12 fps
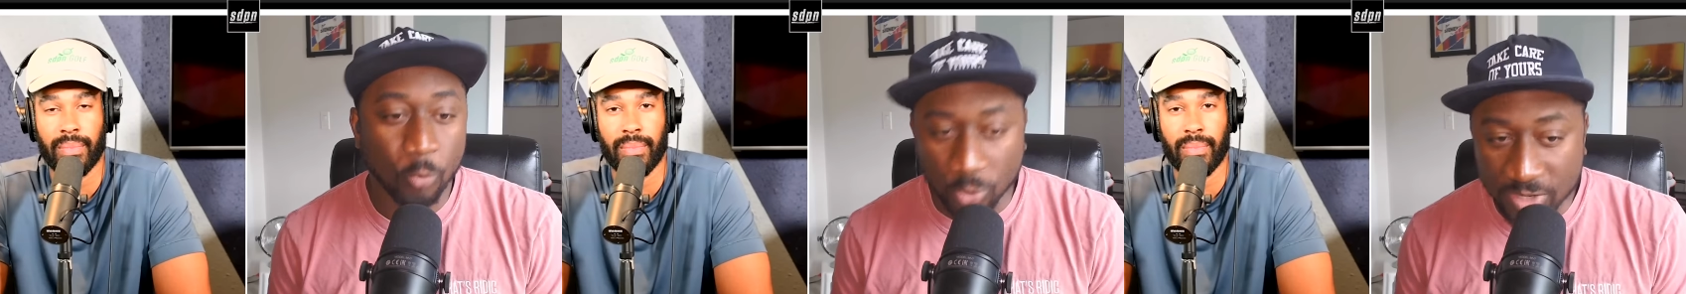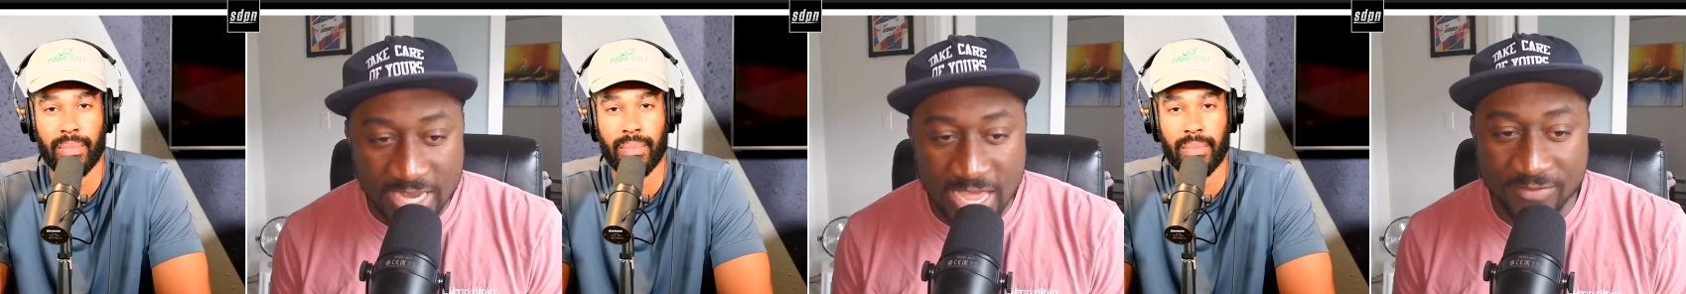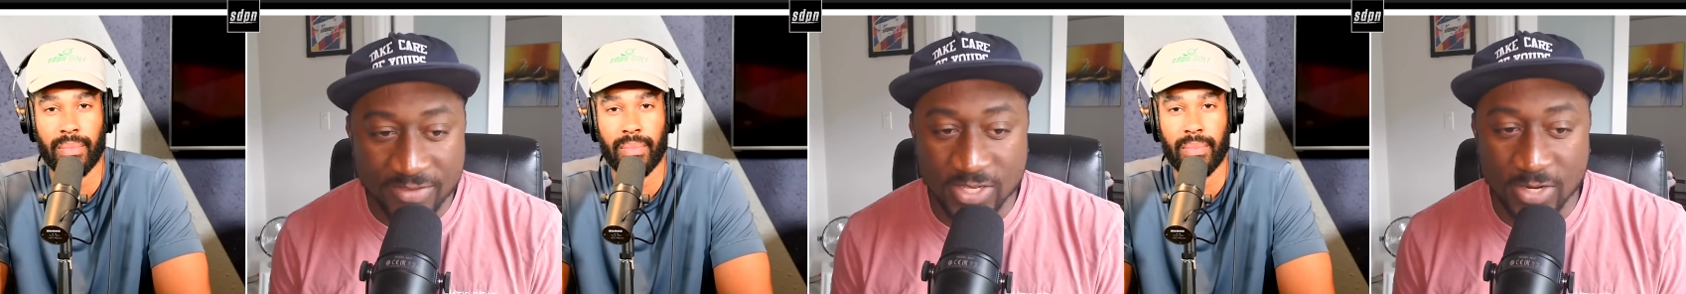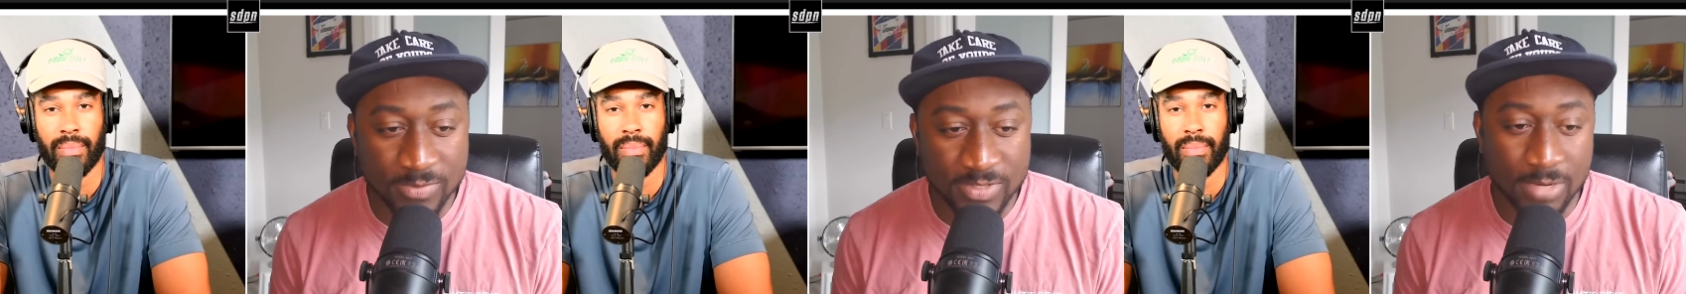Speaker 1: wouldn't have
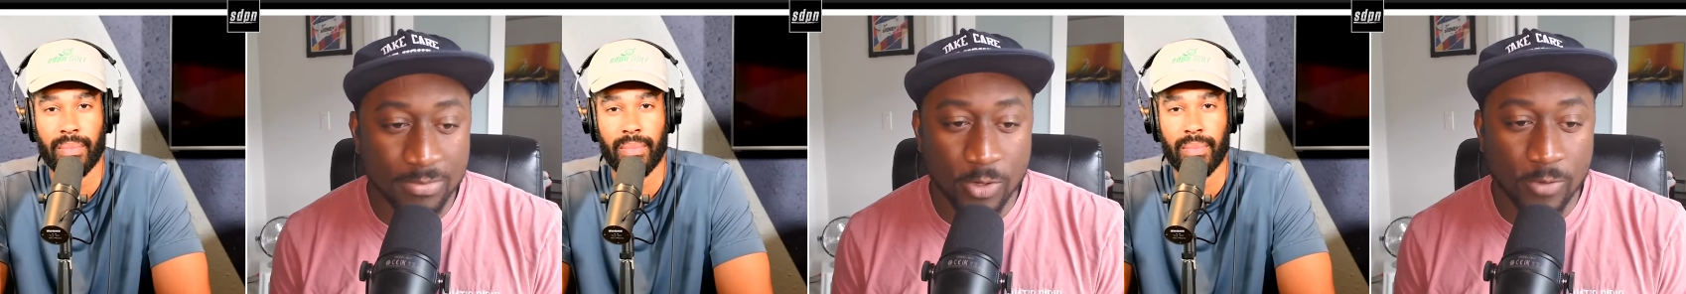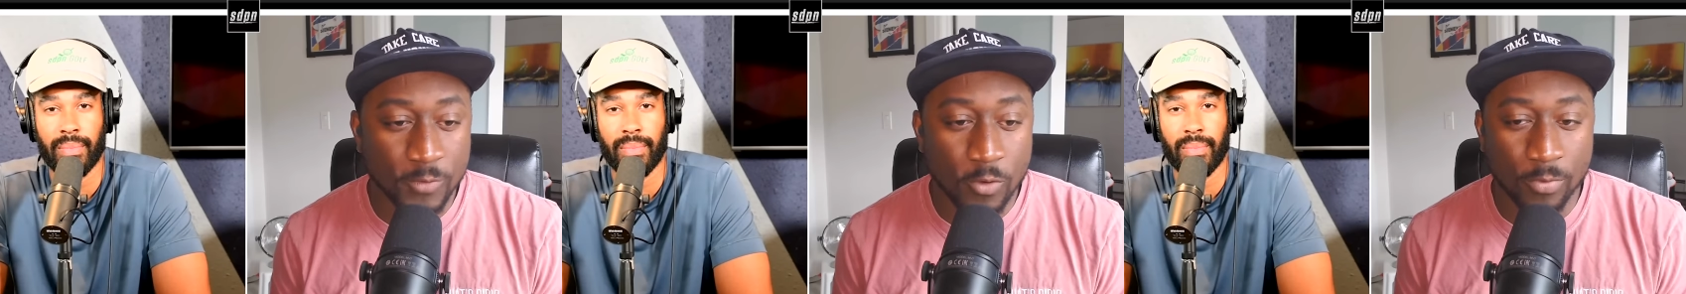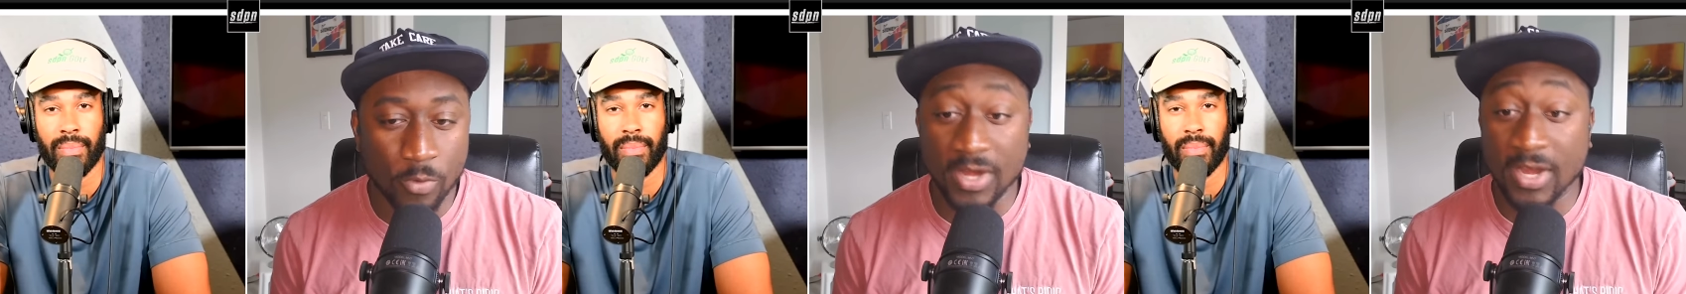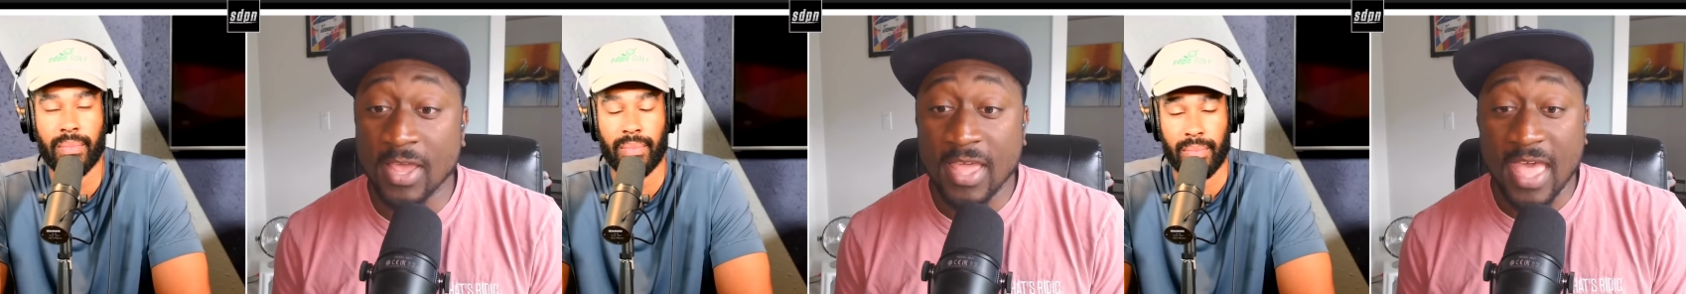a similar
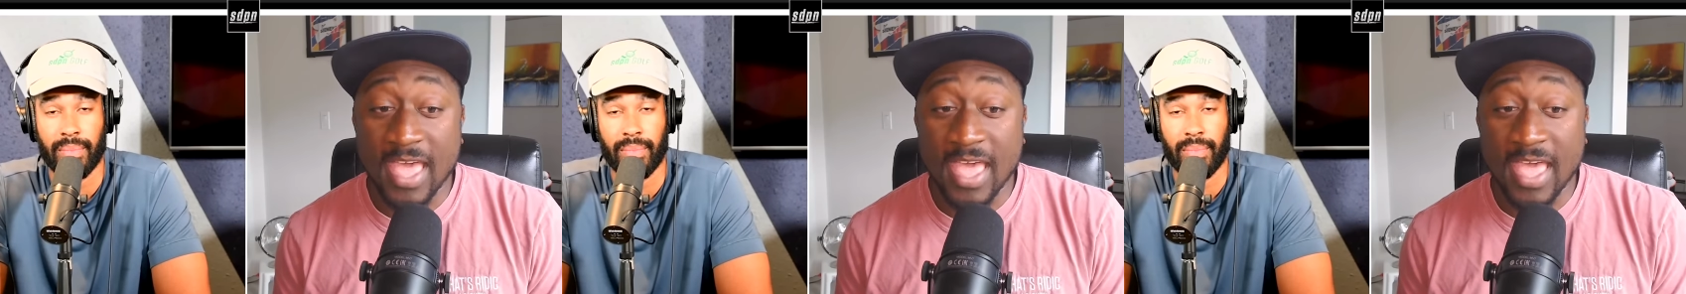viewpoint.